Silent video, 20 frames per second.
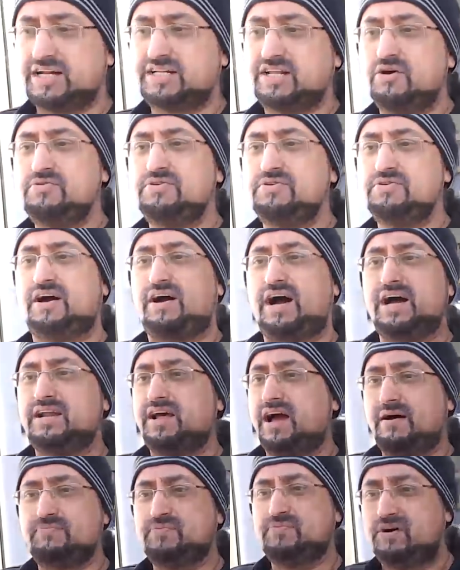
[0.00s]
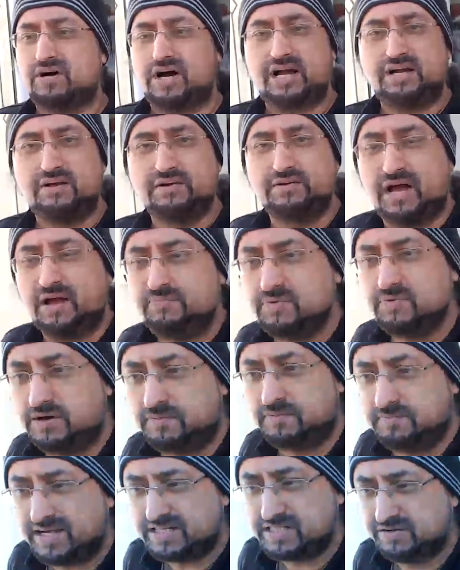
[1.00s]
I'm
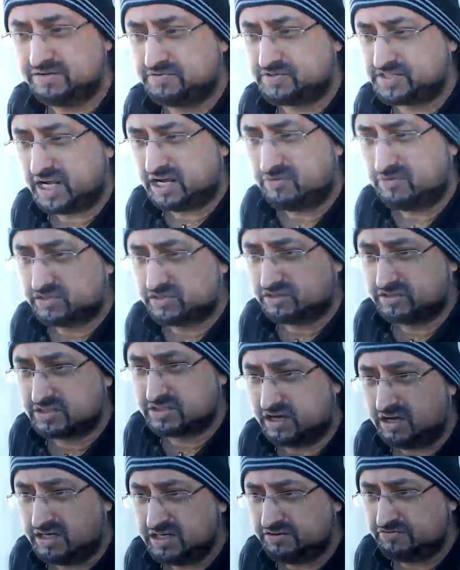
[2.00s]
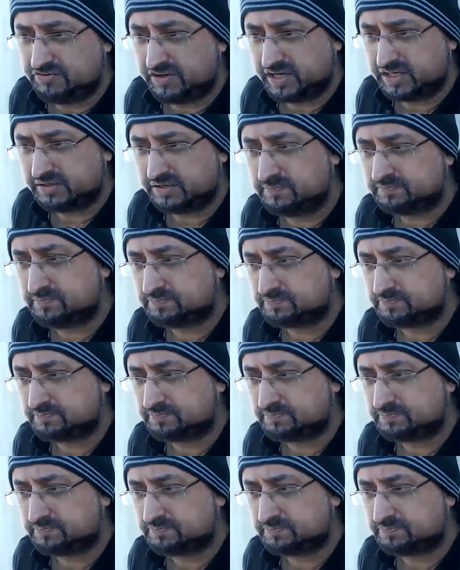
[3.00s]
not a massive Salvador Dali fan.